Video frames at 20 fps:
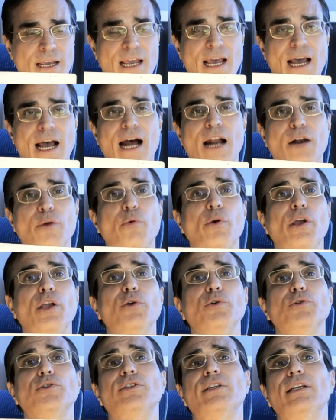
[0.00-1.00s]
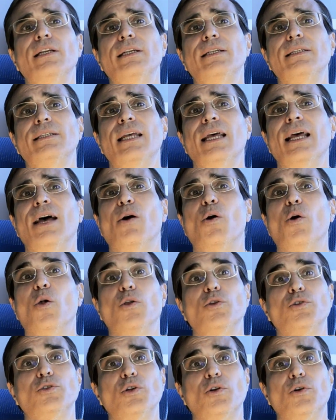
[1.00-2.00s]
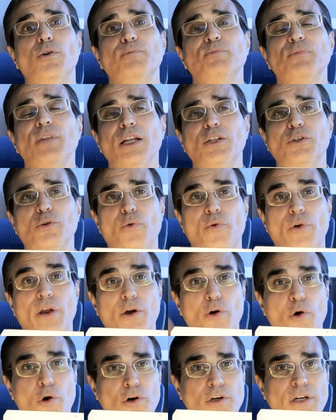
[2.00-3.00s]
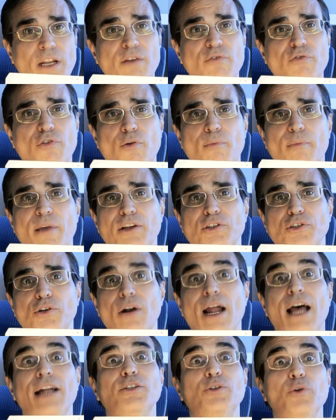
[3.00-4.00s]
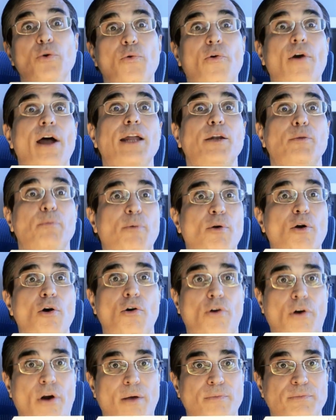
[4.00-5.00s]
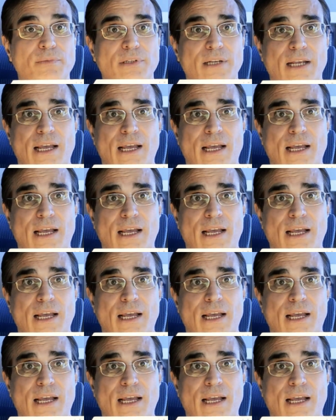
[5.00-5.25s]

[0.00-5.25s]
and we use these also to record information and to write programs.